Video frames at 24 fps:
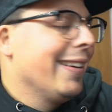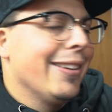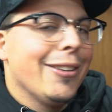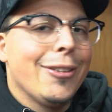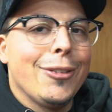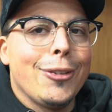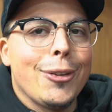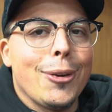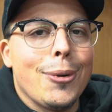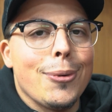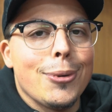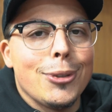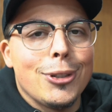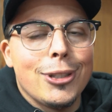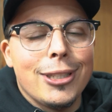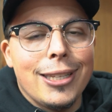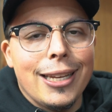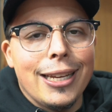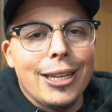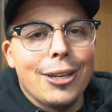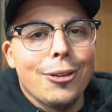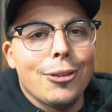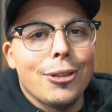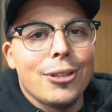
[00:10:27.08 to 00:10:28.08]
So we're just
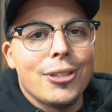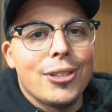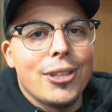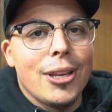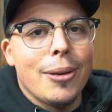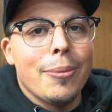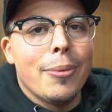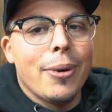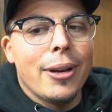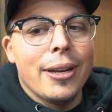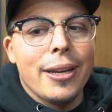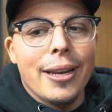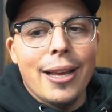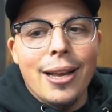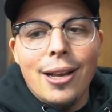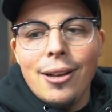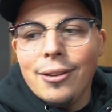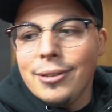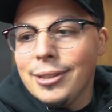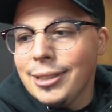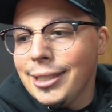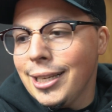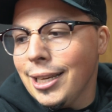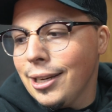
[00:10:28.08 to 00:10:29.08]
taking out the sub right
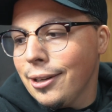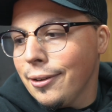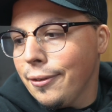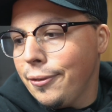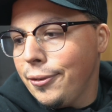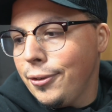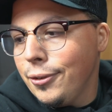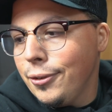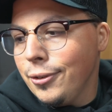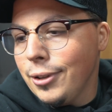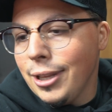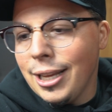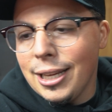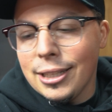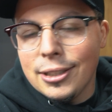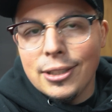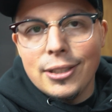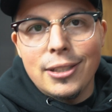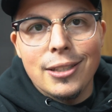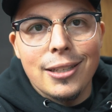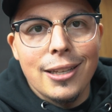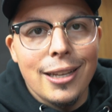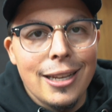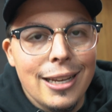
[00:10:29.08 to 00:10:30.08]
now and getting a few
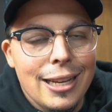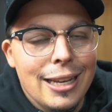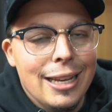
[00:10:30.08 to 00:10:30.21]
less